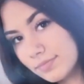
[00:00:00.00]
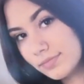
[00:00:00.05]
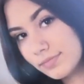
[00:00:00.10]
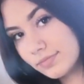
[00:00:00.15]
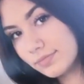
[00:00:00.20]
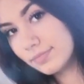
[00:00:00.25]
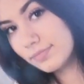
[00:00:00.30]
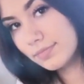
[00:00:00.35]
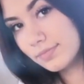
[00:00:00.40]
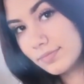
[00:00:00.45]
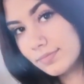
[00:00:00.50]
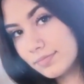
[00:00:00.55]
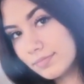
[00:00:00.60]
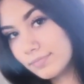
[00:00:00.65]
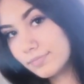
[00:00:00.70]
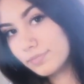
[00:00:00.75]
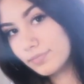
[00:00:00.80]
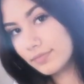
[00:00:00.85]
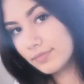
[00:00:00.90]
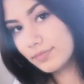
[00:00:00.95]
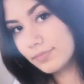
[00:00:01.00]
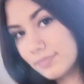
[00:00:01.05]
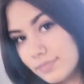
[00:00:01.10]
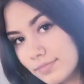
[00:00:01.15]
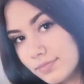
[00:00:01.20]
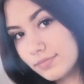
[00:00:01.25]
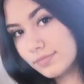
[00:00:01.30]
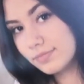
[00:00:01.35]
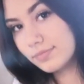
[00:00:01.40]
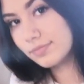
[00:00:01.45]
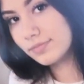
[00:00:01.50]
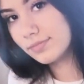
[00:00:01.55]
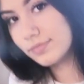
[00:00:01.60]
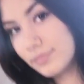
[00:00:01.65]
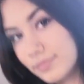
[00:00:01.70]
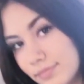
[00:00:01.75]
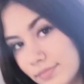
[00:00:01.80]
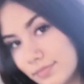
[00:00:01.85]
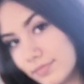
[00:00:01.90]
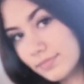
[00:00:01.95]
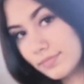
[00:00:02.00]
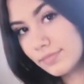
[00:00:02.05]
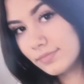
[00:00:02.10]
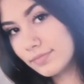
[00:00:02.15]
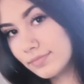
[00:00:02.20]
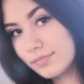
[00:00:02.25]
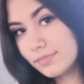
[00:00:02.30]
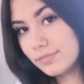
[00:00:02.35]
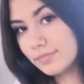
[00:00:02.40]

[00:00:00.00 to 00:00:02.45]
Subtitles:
She's so freaking pretty. I just can't